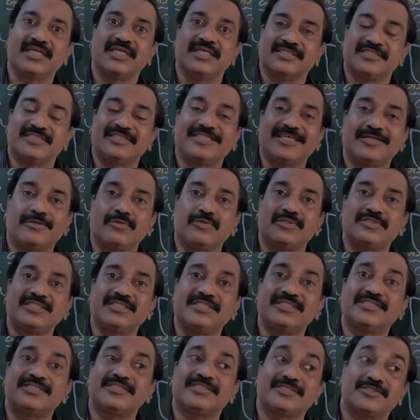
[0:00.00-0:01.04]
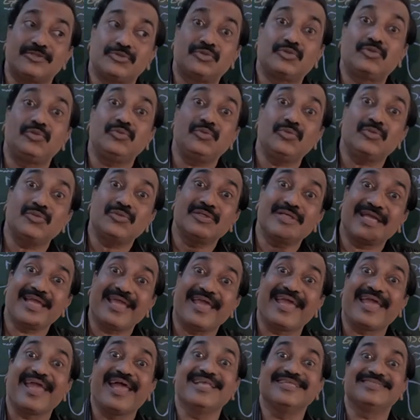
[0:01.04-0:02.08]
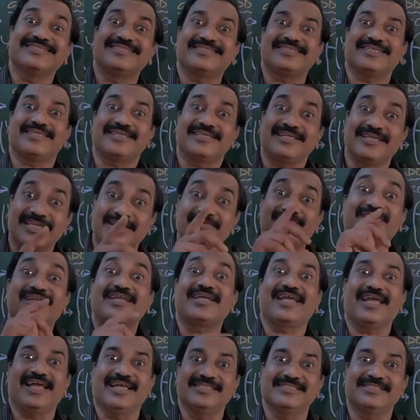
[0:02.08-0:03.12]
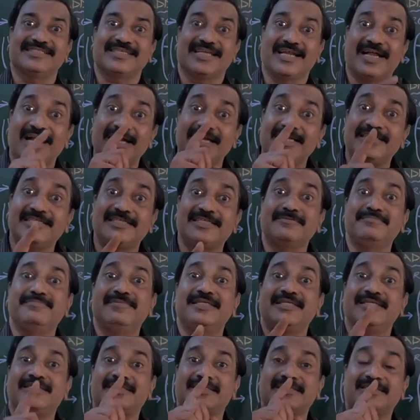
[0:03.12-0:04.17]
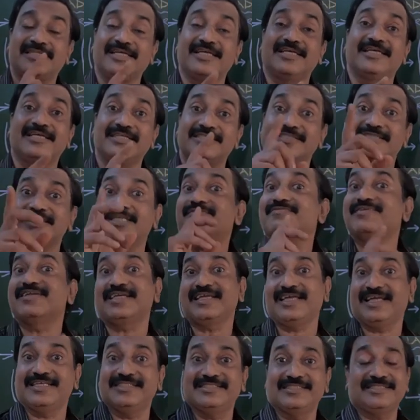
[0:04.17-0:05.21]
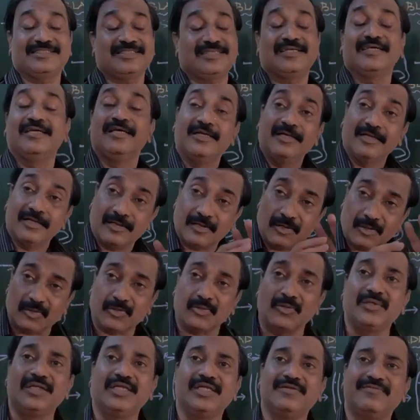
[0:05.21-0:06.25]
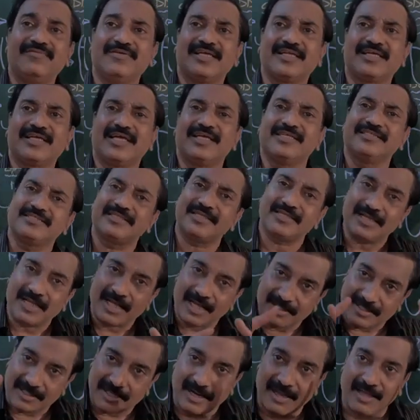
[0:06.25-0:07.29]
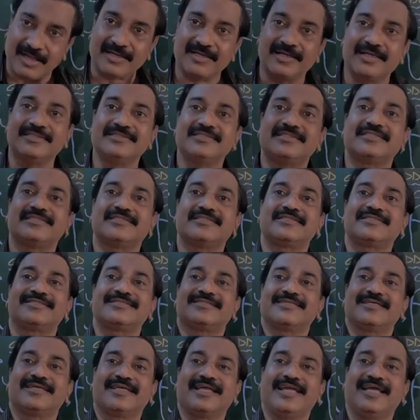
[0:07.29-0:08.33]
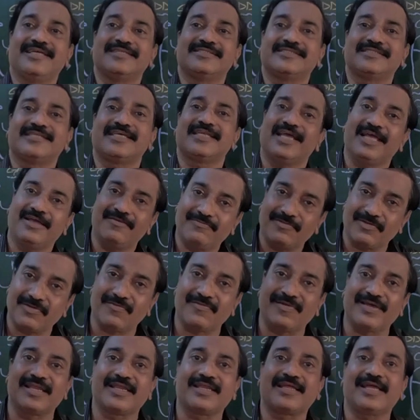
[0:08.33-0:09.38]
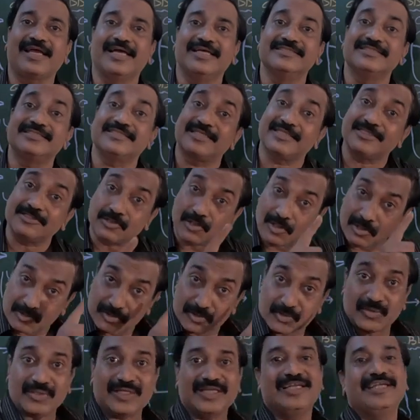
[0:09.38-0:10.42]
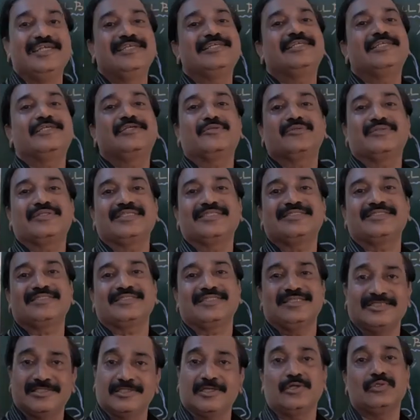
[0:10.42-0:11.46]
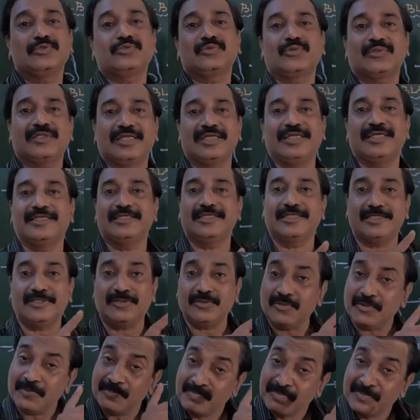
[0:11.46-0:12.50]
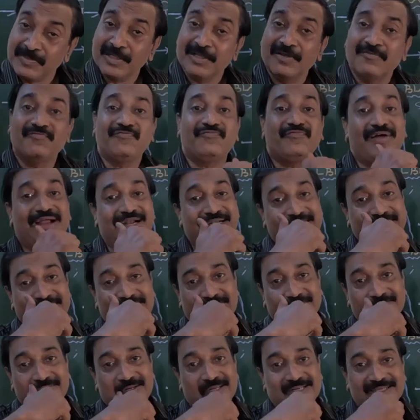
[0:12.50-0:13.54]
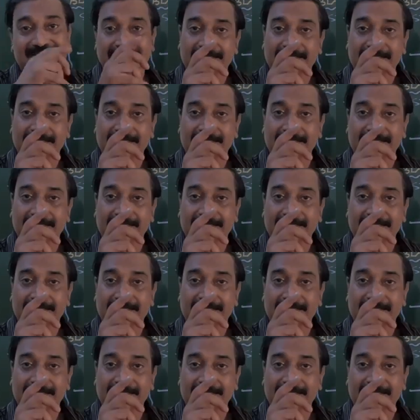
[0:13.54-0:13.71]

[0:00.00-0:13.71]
cirrhosis to cancer, liver cancer. Ultimate thing is liver cancer. Not only liver cancer, other organs cancer, everywhere cancer is also related to this, is also related to fatty liver,